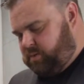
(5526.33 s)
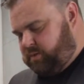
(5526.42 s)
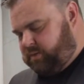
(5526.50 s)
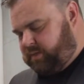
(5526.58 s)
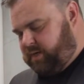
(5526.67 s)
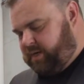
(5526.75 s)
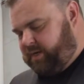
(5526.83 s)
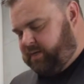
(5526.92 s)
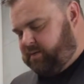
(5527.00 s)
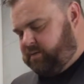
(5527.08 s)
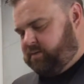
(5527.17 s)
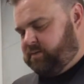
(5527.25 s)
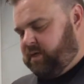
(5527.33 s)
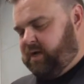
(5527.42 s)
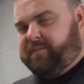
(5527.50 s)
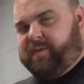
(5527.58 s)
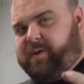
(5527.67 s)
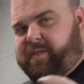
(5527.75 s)
Sorry
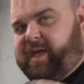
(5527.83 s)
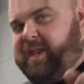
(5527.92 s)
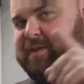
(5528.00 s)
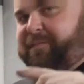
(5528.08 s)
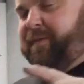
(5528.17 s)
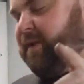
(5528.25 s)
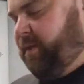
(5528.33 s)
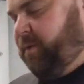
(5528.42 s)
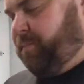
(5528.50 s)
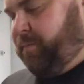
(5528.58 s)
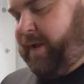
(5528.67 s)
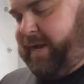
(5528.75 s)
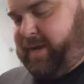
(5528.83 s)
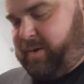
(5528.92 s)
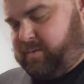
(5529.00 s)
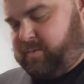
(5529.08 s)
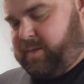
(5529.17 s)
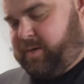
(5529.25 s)
if you hear that infinite loop right
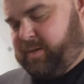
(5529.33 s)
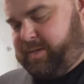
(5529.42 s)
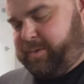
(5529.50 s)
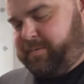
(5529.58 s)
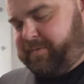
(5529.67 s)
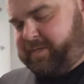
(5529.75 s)
now. It'll only do it for a